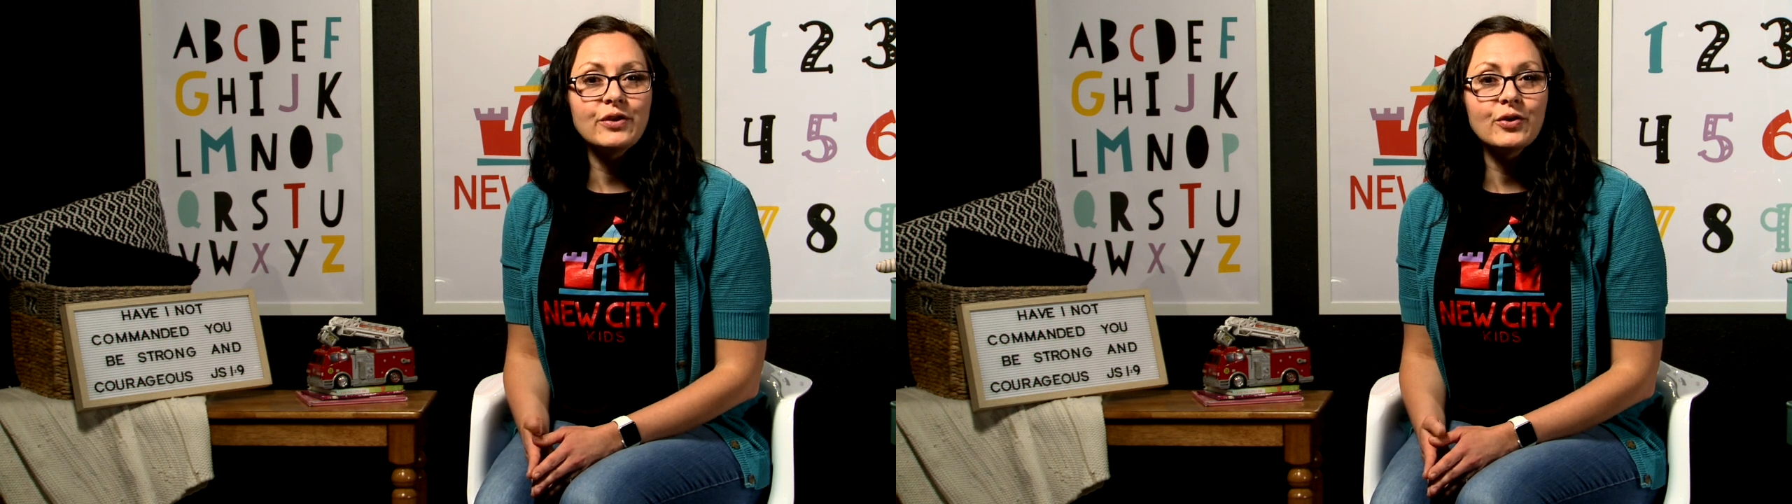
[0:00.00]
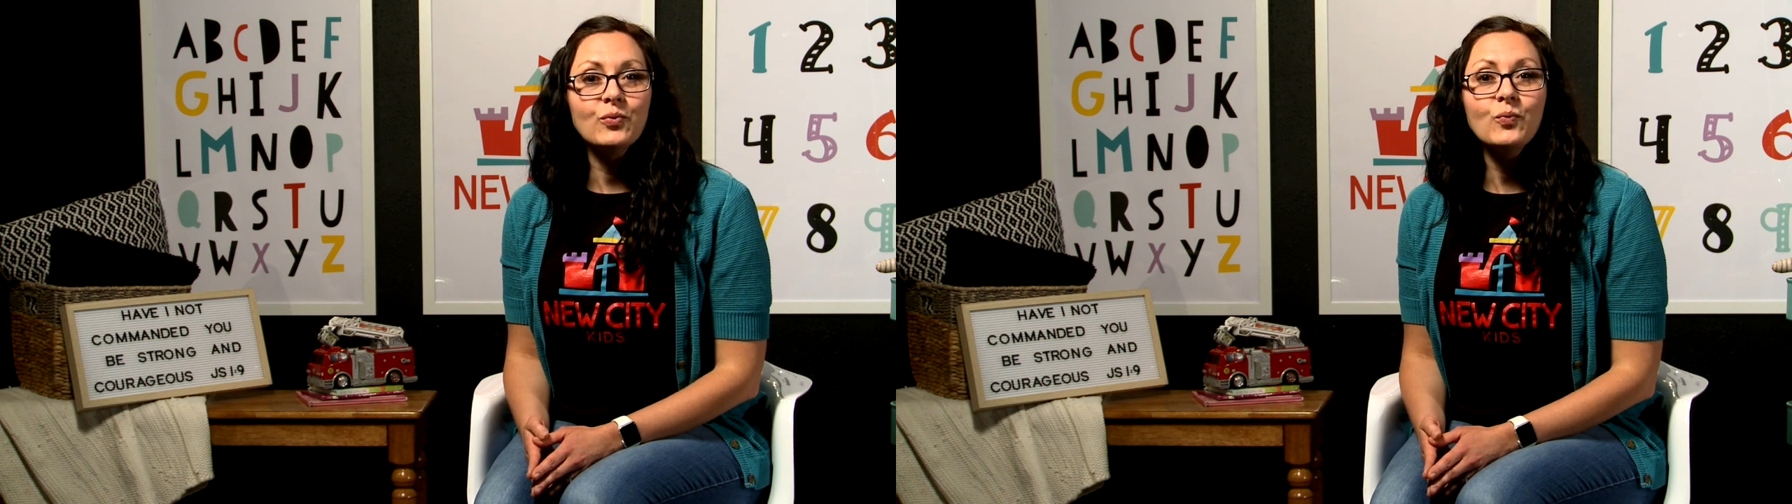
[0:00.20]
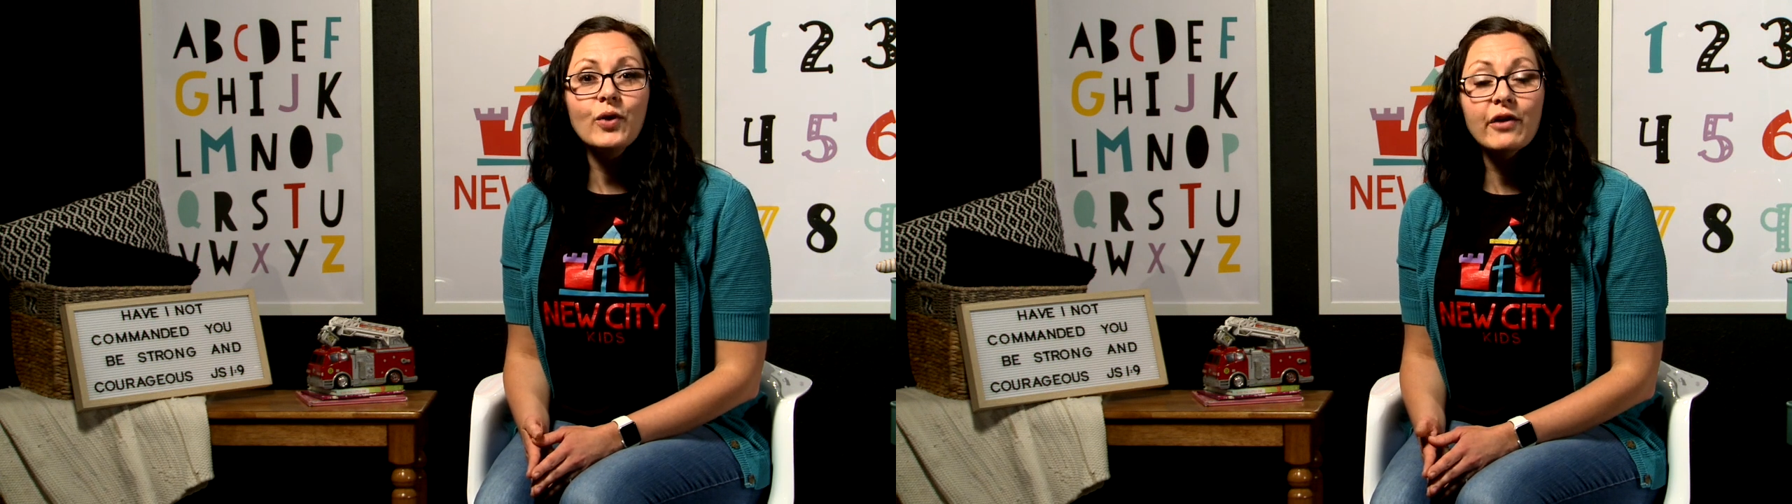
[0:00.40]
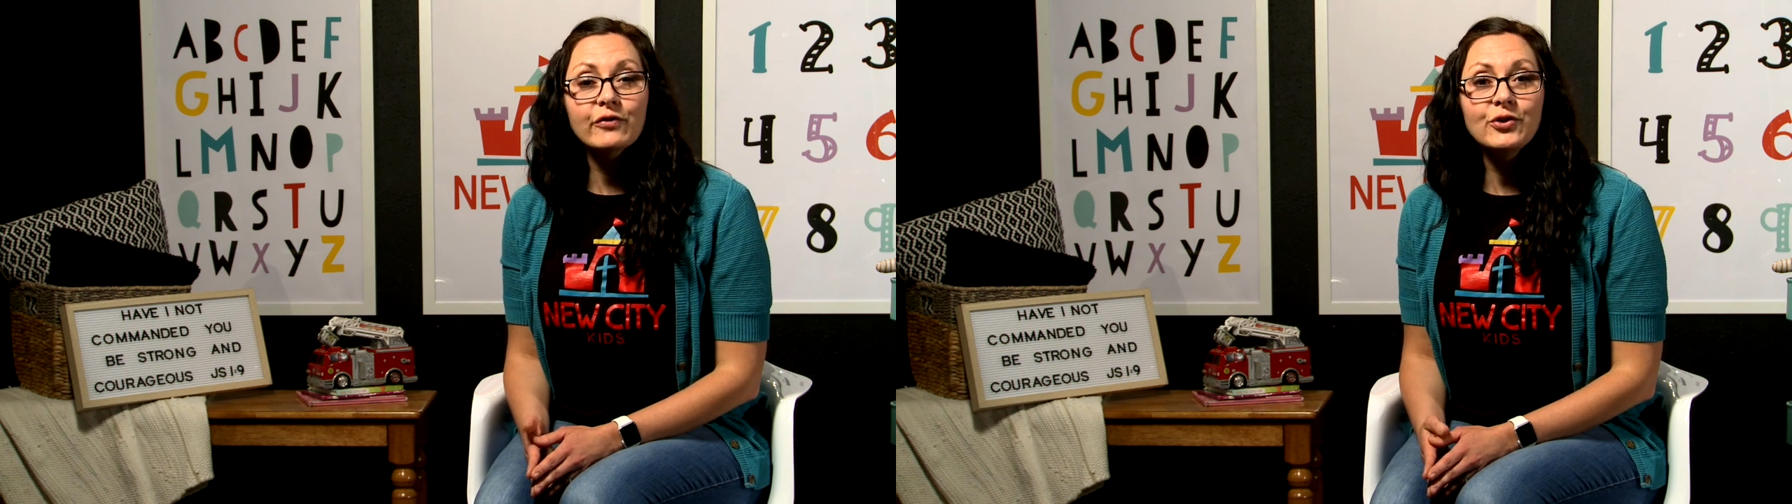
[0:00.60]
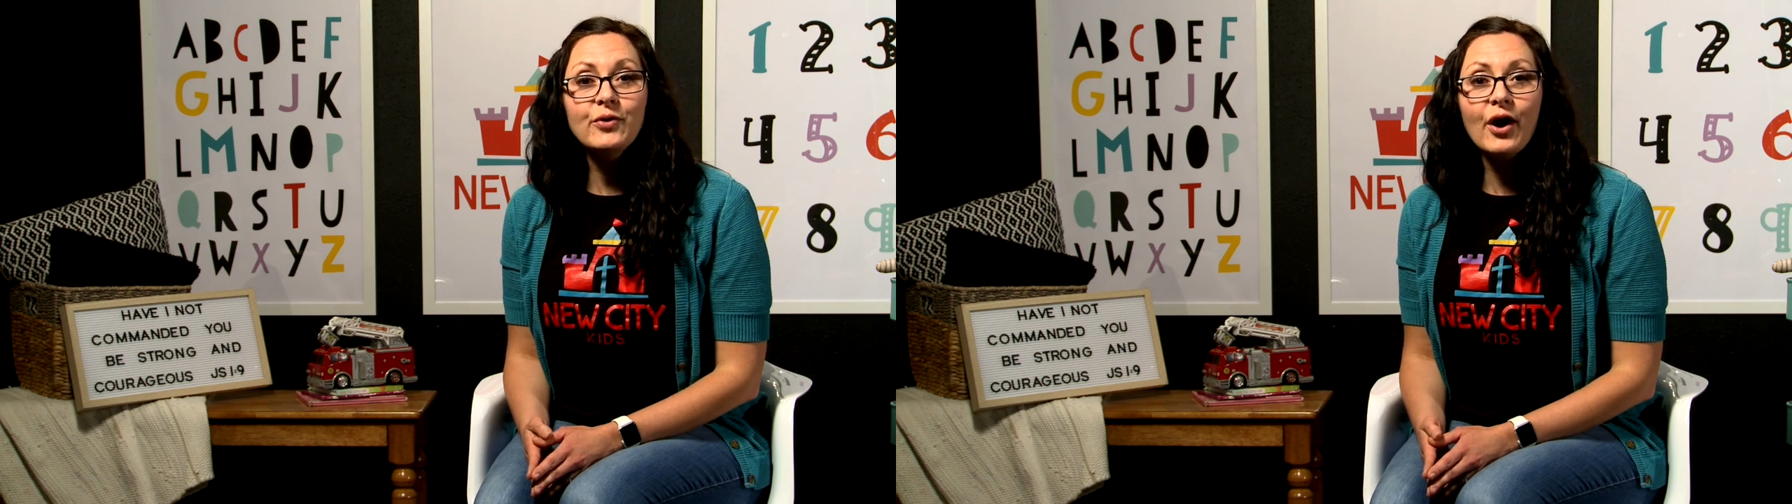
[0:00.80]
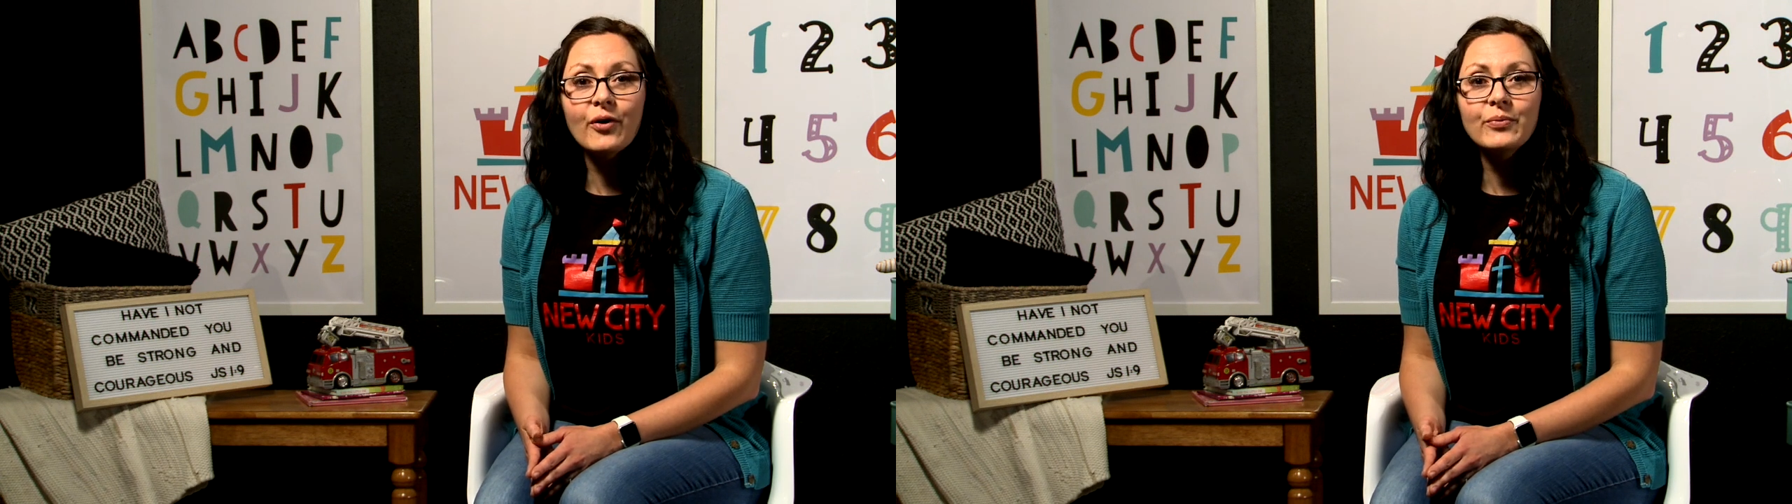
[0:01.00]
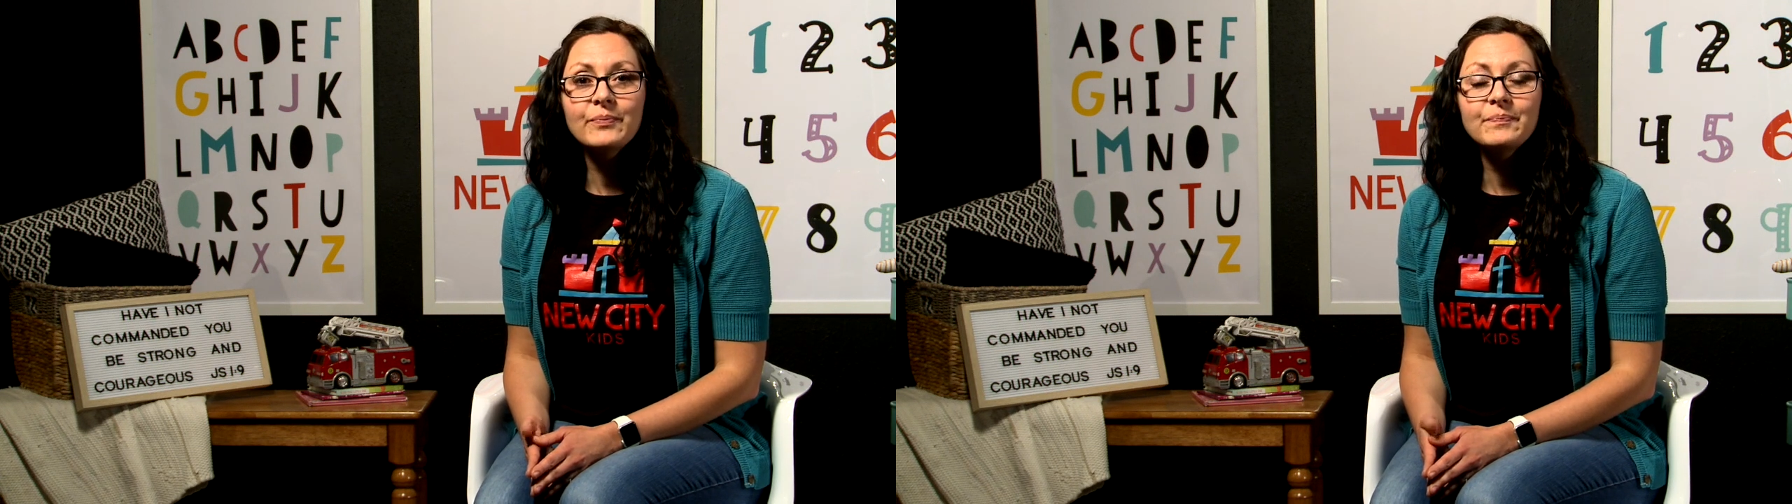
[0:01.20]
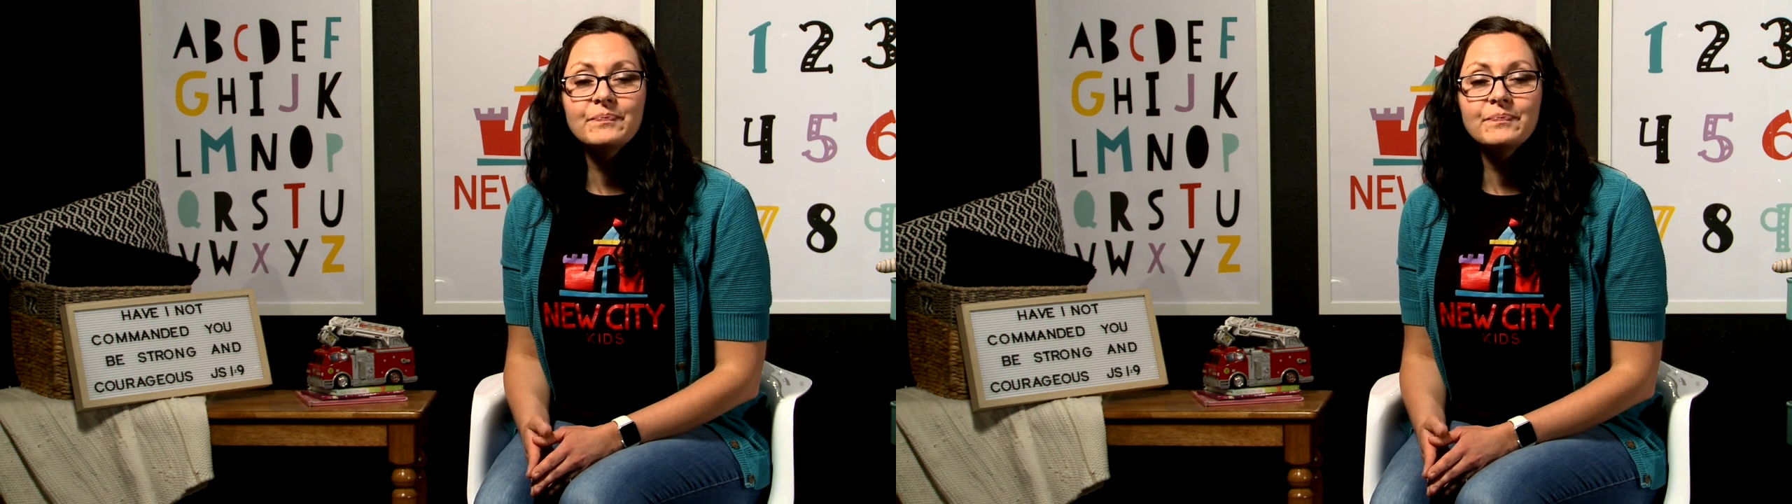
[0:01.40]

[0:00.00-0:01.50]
you wherever you go.